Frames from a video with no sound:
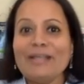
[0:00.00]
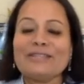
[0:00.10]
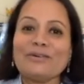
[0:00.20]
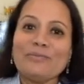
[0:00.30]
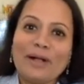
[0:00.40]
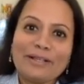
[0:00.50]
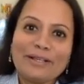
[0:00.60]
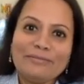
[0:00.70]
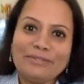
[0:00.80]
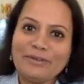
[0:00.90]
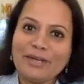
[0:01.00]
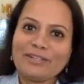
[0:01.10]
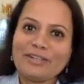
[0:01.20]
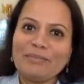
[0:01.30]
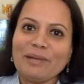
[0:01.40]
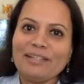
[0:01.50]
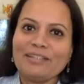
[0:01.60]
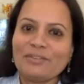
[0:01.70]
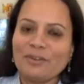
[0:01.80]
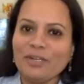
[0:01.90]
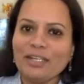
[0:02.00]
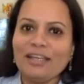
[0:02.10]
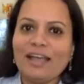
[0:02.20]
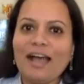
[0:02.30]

So welcome to HR Bytes, Rohini.